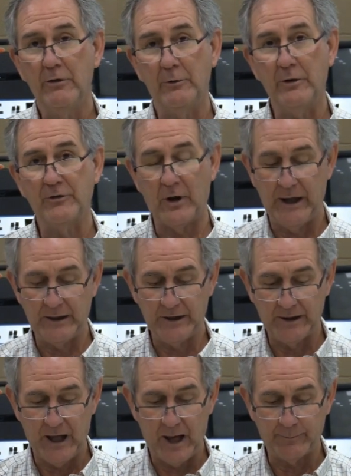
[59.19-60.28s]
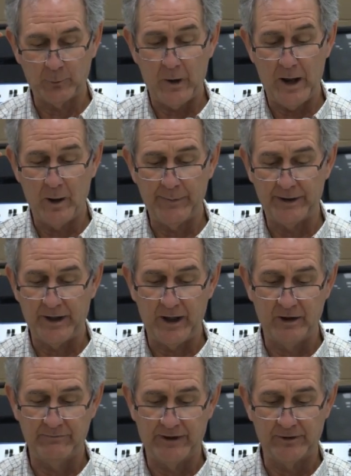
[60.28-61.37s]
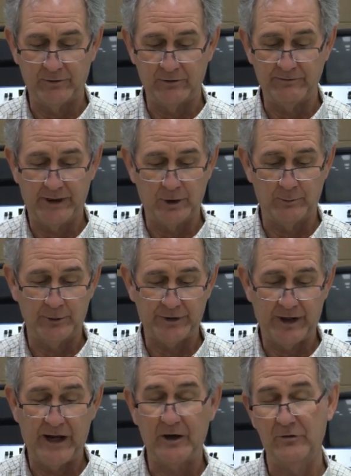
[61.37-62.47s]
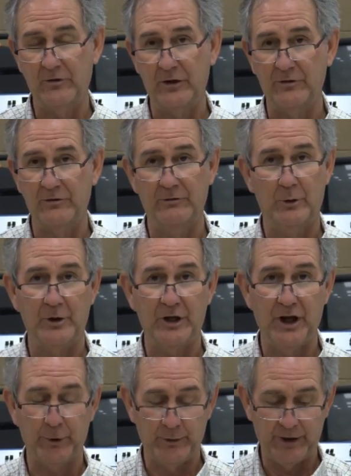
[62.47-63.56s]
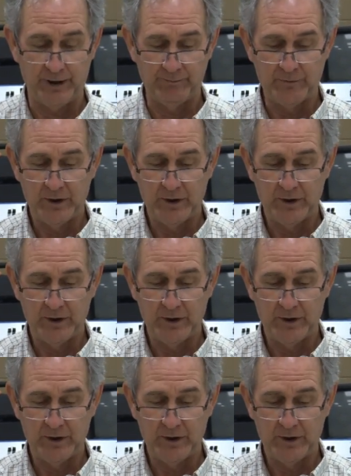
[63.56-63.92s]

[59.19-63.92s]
There is a handicapped ramp and elevator available to access the voting area.